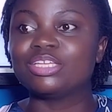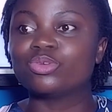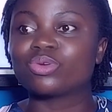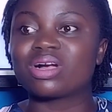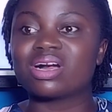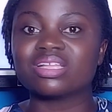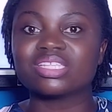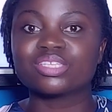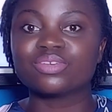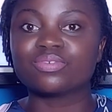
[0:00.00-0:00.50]

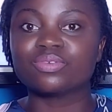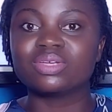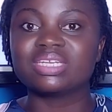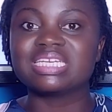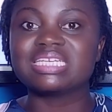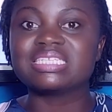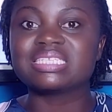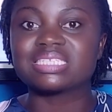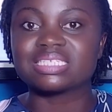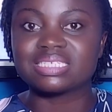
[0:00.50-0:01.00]
you can't
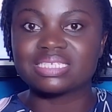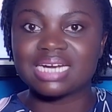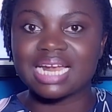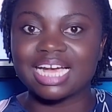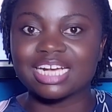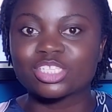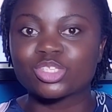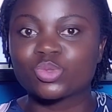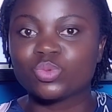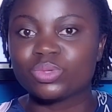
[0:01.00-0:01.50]
even
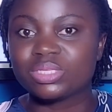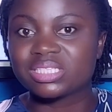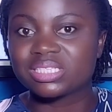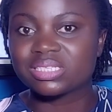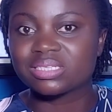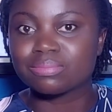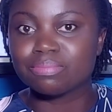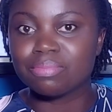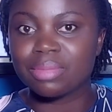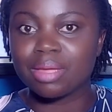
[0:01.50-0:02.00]
interact
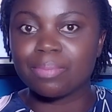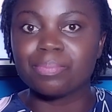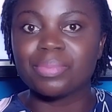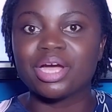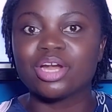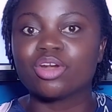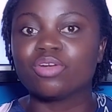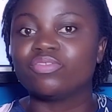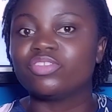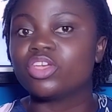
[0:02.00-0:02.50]
with
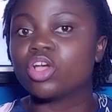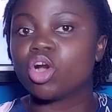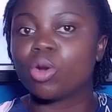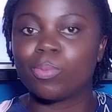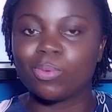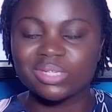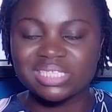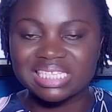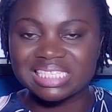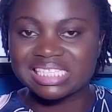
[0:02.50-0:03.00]
member of the
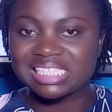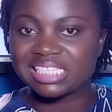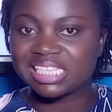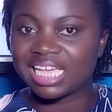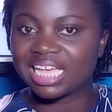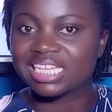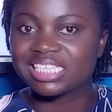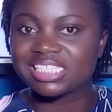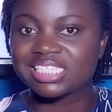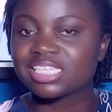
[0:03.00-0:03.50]
opposite
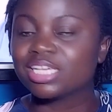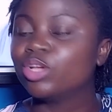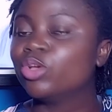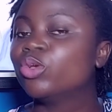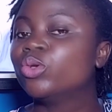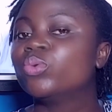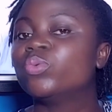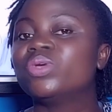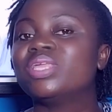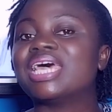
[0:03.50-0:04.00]
sex
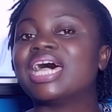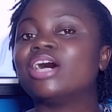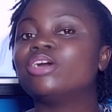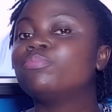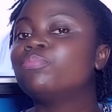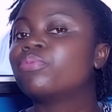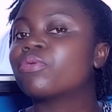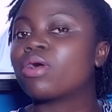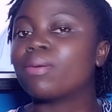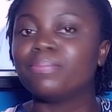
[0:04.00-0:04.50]

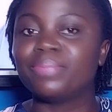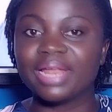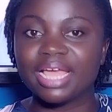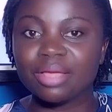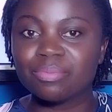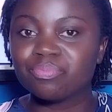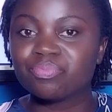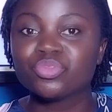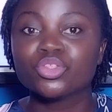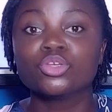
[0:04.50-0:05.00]
without
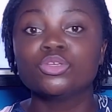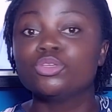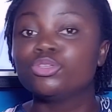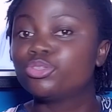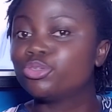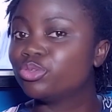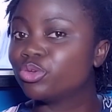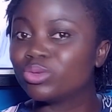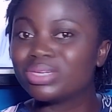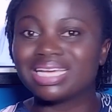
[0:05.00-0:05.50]
problem.
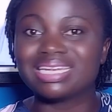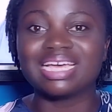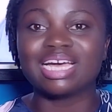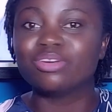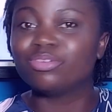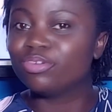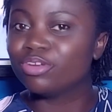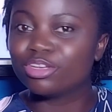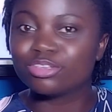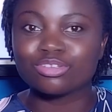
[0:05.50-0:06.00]
You should know that
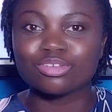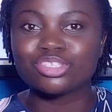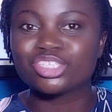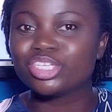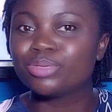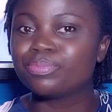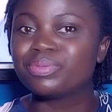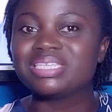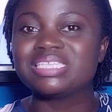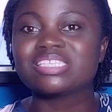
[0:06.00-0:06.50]
that
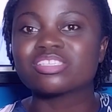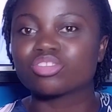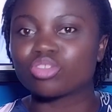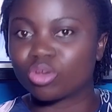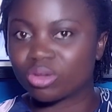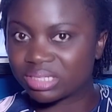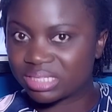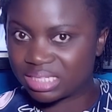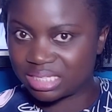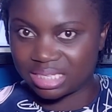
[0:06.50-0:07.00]
relationship is
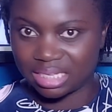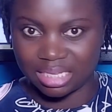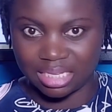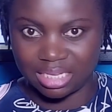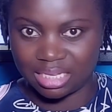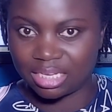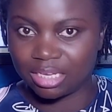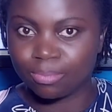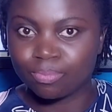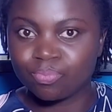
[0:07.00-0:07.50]

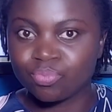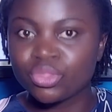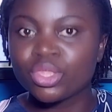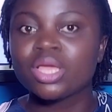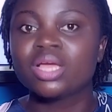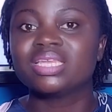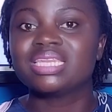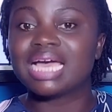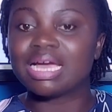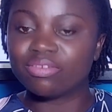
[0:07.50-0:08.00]
toxic,
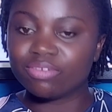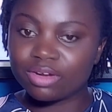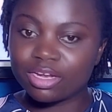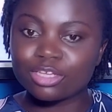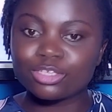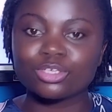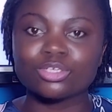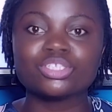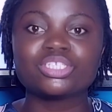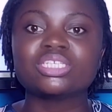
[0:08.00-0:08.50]
that
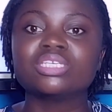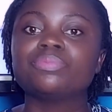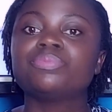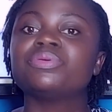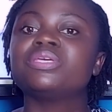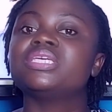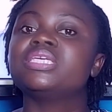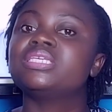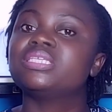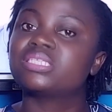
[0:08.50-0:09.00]

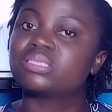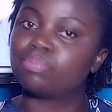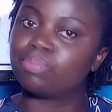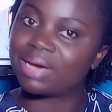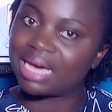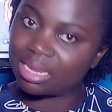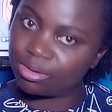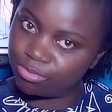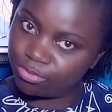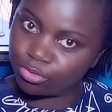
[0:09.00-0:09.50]
relationship is
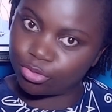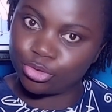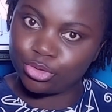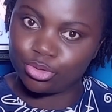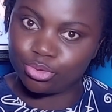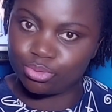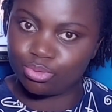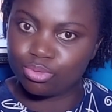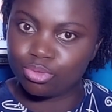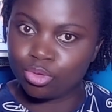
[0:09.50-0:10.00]
bad for
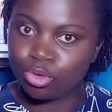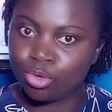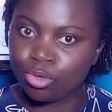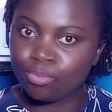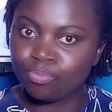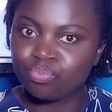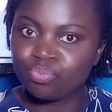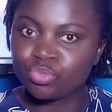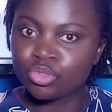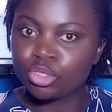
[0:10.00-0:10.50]
you.
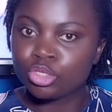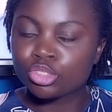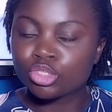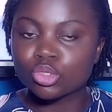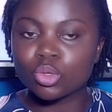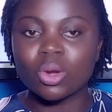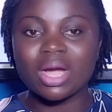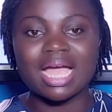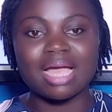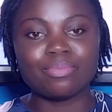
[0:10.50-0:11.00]

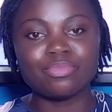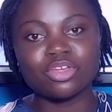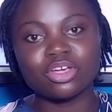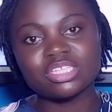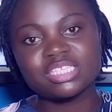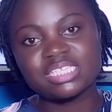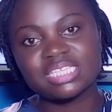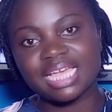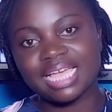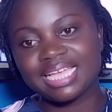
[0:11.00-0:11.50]
So I am
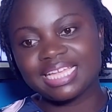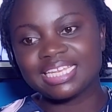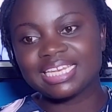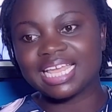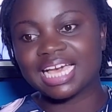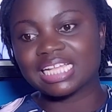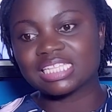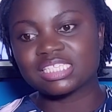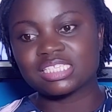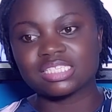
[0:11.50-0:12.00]
not
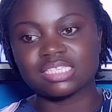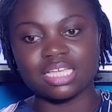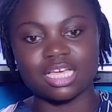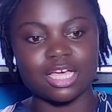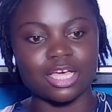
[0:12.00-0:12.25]
saying that